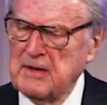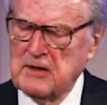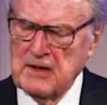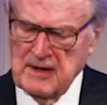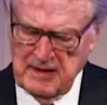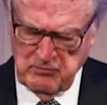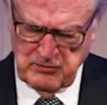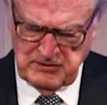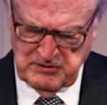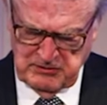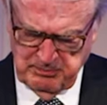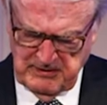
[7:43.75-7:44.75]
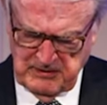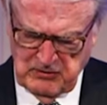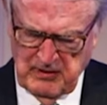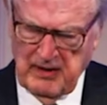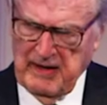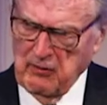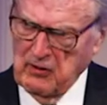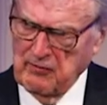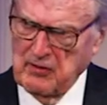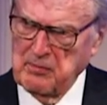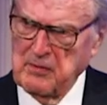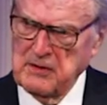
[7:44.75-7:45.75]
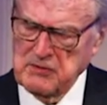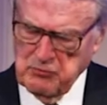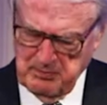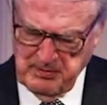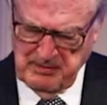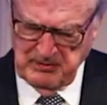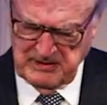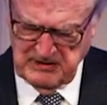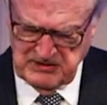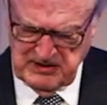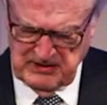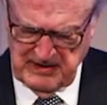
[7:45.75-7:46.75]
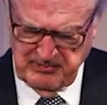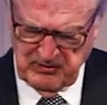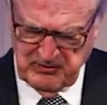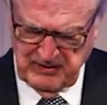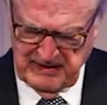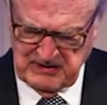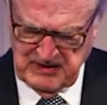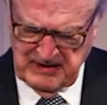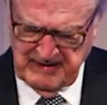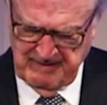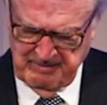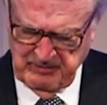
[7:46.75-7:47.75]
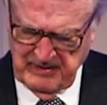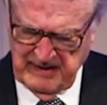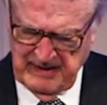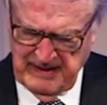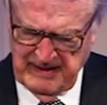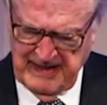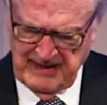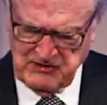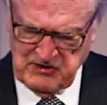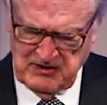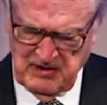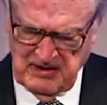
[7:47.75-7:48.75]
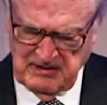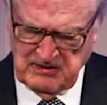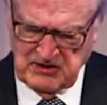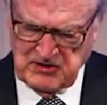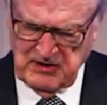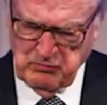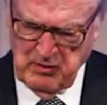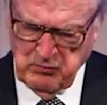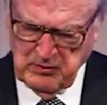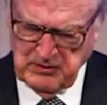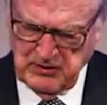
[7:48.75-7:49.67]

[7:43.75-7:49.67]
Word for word: Today we speak to all of them as Republicans and Democrats and ask to see what we're